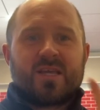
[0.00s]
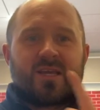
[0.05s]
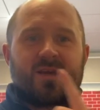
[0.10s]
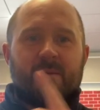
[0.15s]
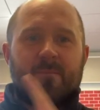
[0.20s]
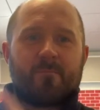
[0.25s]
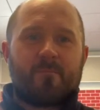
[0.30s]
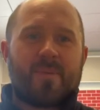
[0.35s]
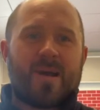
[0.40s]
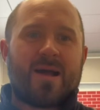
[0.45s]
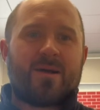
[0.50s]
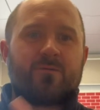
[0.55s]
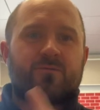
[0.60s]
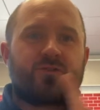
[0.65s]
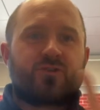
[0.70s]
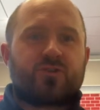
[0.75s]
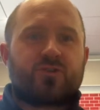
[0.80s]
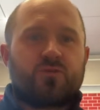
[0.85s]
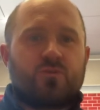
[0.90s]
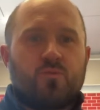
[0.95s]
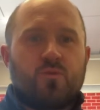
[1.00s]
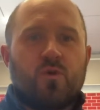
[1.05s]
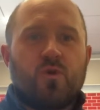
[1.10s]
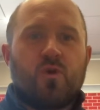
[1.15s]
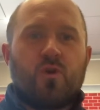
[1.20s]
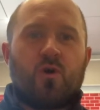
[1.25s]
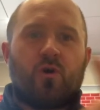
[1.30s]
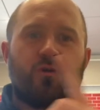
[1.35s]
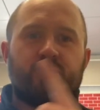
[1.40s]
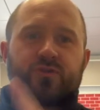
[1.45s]
can bounce to
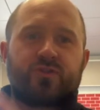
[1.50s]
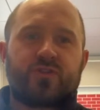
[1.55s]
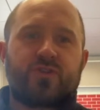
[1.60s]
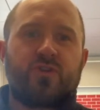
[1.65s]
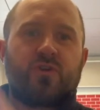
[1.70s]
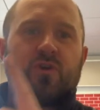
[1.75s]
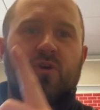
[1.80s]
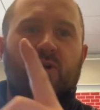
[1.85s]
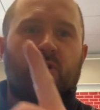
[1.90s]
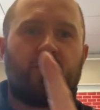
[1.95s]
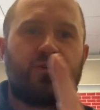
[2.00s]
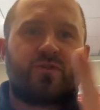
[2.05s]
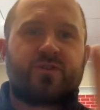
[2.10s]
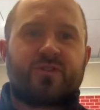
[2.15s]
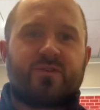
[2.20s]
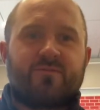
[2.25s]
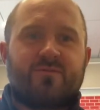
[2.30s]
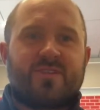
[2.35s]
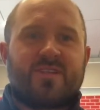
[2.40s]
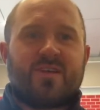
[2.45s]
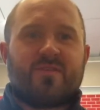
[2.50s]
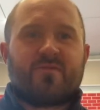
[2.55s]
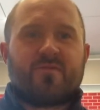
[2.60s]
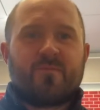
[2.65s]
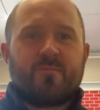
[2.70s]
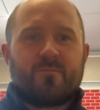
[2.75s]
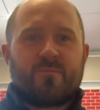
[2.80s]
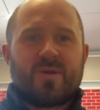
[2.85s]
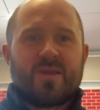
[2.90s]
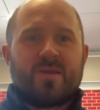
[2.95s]
lots and lots of
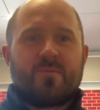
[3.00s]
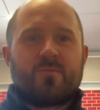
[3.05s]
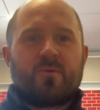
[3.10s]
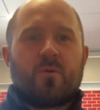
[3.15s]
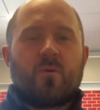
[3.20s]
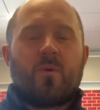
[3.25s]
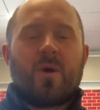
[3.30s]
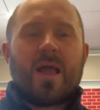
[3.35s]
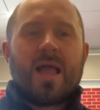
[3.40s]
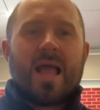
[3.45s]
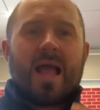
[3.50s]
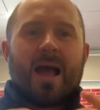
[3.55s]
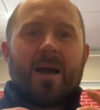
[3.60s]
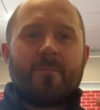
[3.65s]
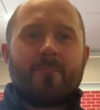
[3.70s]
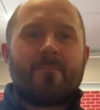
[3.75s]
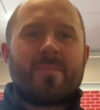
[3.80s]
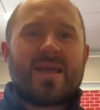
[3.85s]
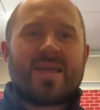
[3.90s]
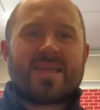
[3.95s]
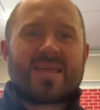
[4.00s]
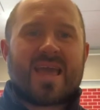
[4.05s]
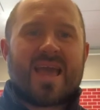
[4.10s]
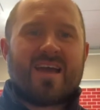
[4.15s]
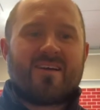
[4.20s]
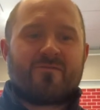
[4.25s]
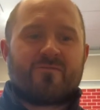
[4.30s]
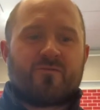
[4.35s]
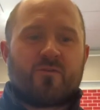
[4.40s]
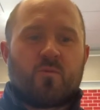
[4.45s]
different people and make
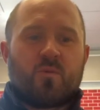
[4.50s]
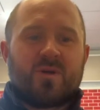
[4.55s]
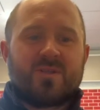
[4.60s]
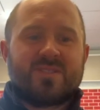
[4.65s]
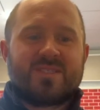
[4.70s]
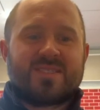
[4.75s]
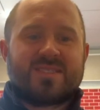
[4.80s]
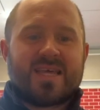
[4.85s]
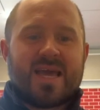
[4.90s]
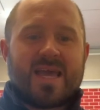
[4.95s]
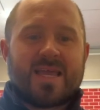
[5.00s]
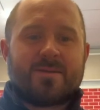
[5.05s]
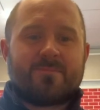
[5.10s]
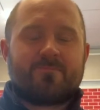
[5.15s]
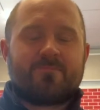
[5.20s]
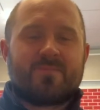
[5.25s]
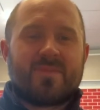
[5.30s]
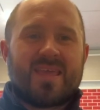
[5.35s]
everyone's day.